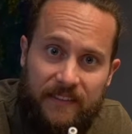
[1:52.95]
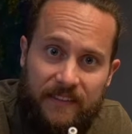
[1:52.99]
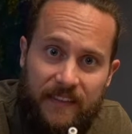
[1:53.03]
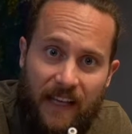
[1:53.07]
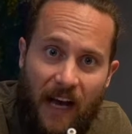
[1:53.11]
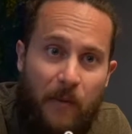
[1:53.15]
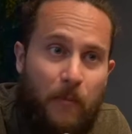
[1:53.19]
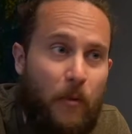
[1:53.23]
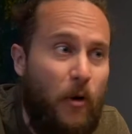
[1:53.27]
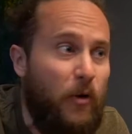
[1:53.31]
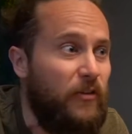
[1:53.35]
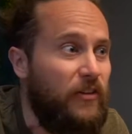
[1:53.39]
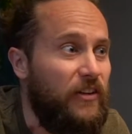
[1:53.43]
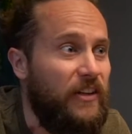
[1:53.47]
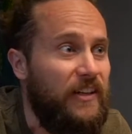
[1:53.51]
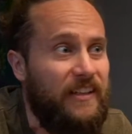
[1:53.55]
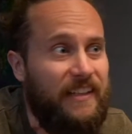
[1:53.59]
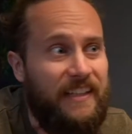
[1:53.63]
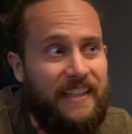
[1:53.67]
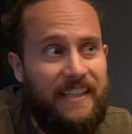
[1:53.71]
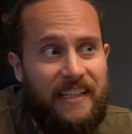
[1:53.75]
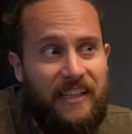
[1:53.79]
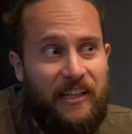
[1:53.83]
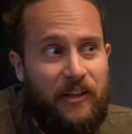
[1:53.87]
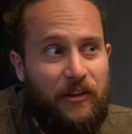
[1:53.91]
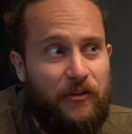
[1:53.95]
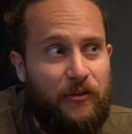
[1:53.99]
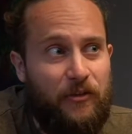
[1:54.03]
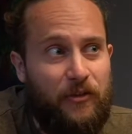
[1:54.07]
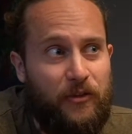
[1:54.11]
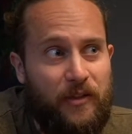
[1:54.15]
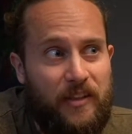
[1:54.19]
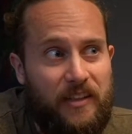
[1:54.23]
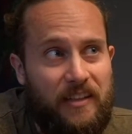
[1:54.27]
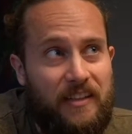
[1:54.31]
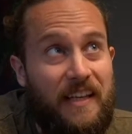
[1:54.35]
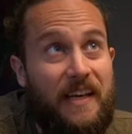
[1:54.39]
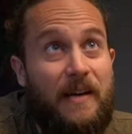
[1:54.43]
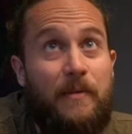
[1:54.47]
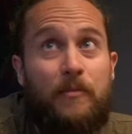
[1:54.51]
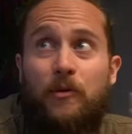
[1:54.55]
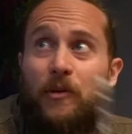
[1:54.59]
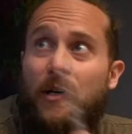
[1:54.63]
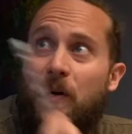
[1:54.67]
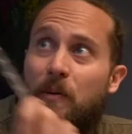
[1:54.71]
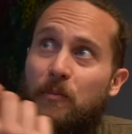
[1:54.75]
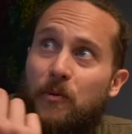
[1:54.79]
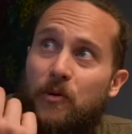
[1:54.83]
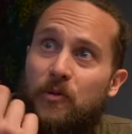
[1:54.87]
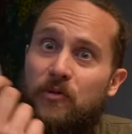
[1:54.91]
I'm over here getting a free lamp
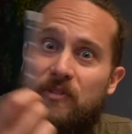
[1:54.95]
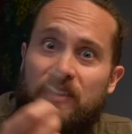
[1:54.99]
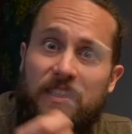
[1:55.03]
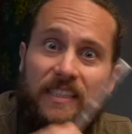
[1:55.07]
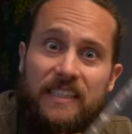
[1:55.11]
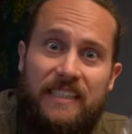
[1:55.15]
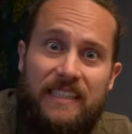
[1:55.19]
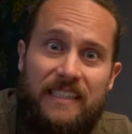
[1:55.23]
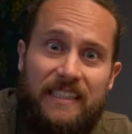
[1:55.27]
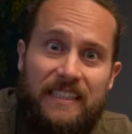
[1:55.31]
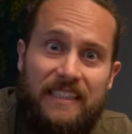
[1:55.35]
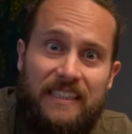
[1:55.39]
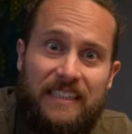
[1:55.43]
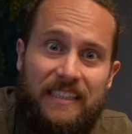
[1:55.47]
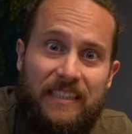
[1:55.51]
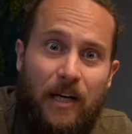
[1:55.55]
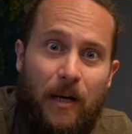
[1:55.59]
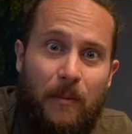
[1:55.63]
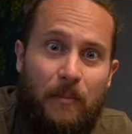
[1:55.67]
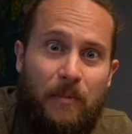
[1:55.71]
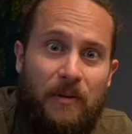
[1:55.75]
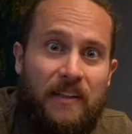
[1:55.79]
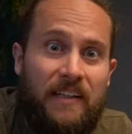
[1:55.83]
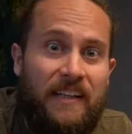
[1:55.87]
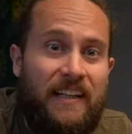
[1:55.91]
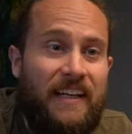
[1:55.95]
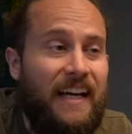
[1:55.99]
when I moved into this dump,